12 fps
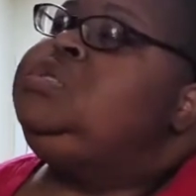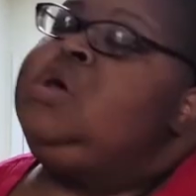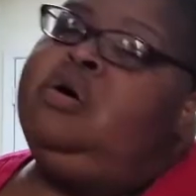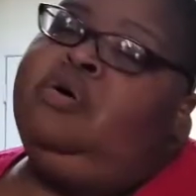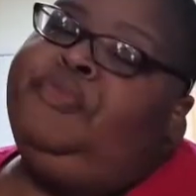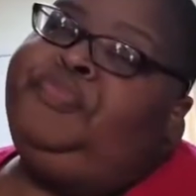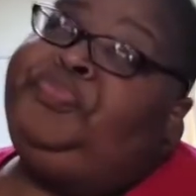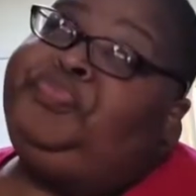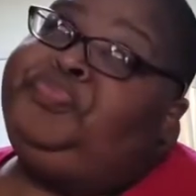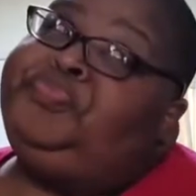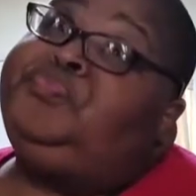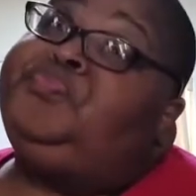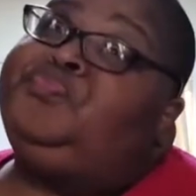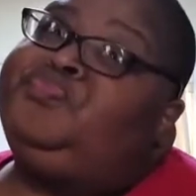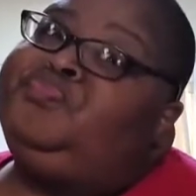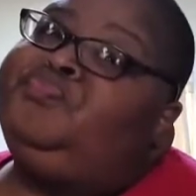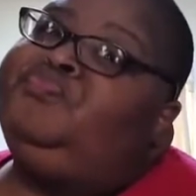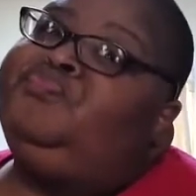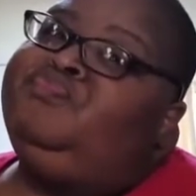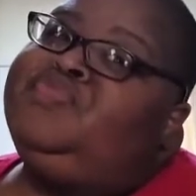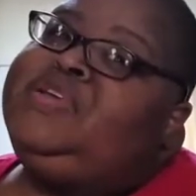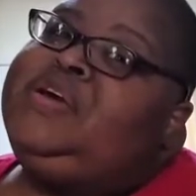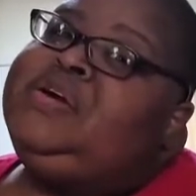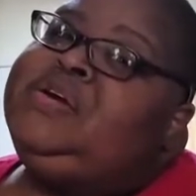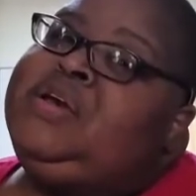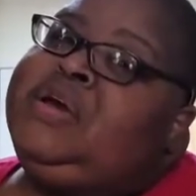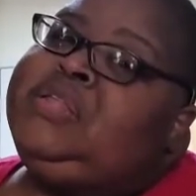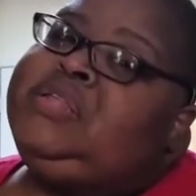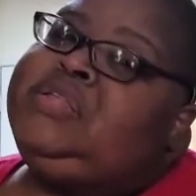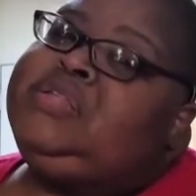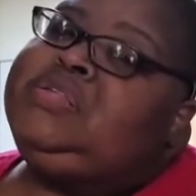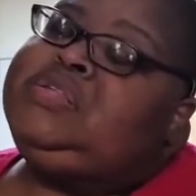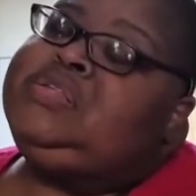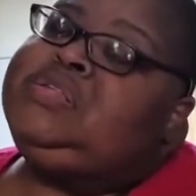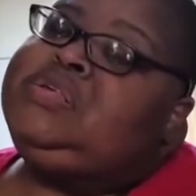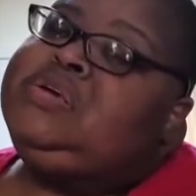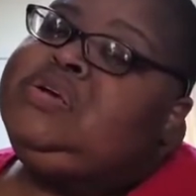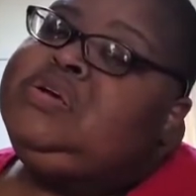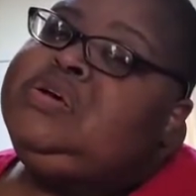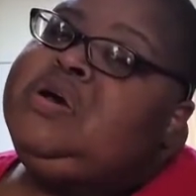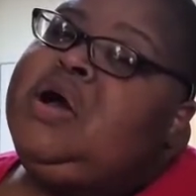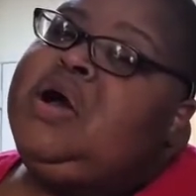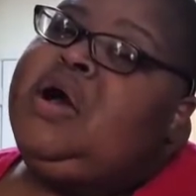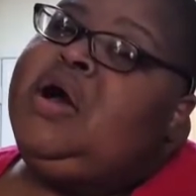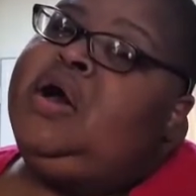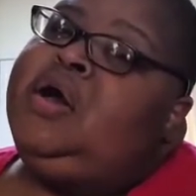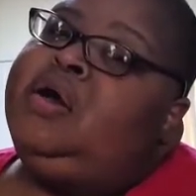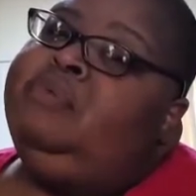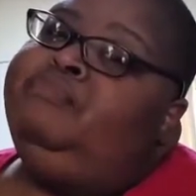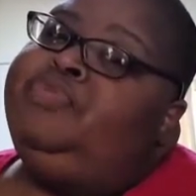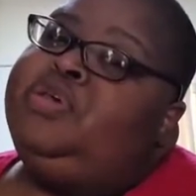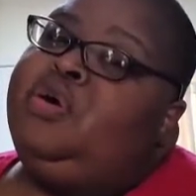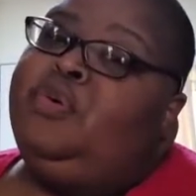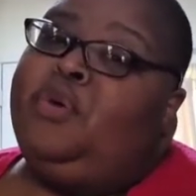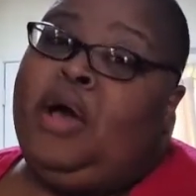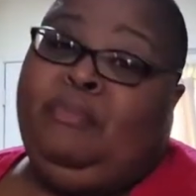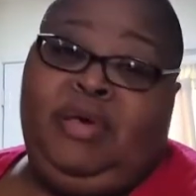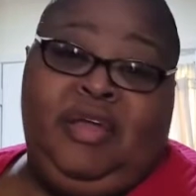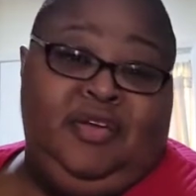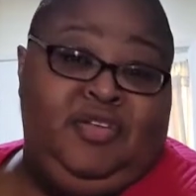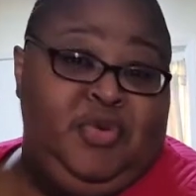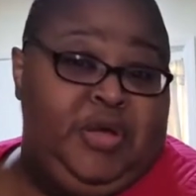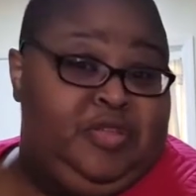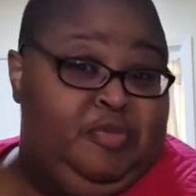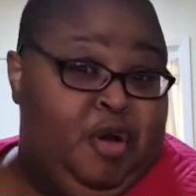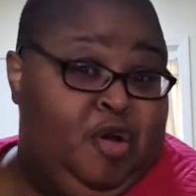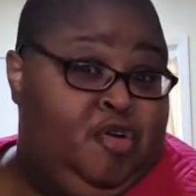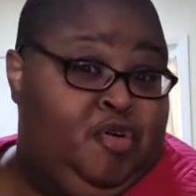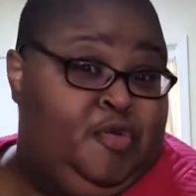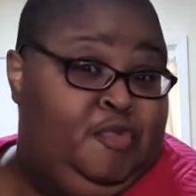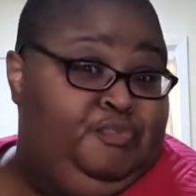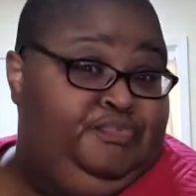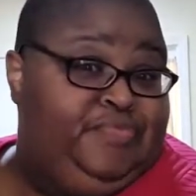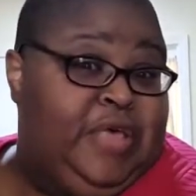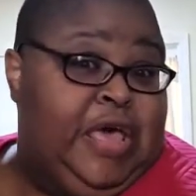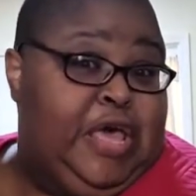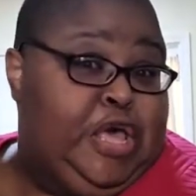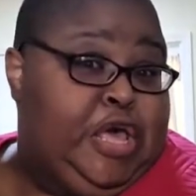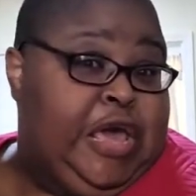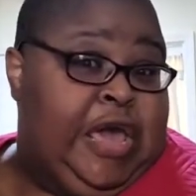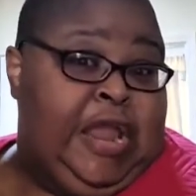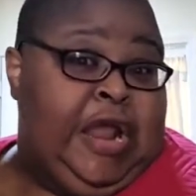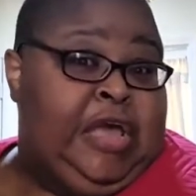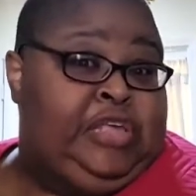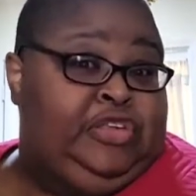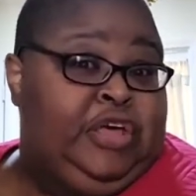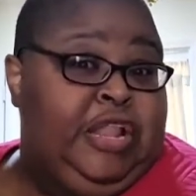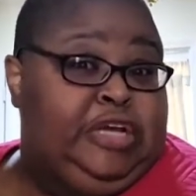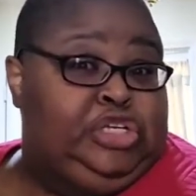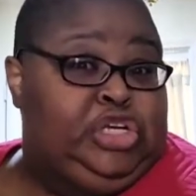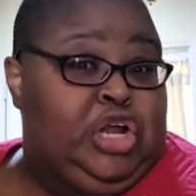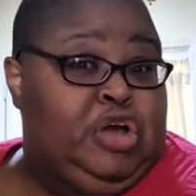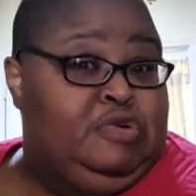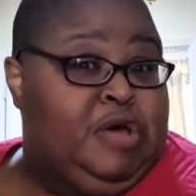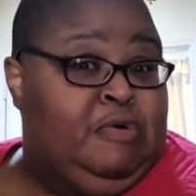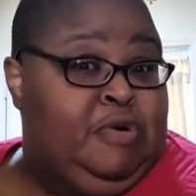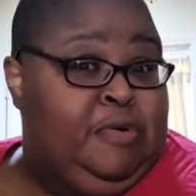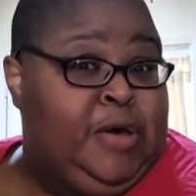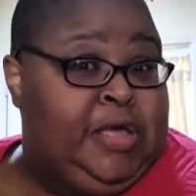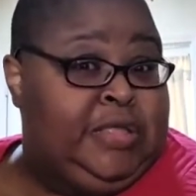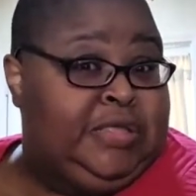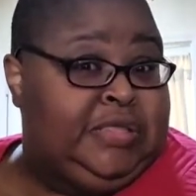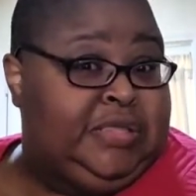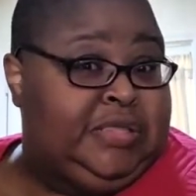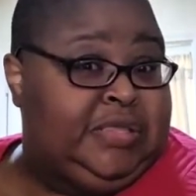So, yes. So I'm gonna do it tomorrow, and I shall let you know how it went.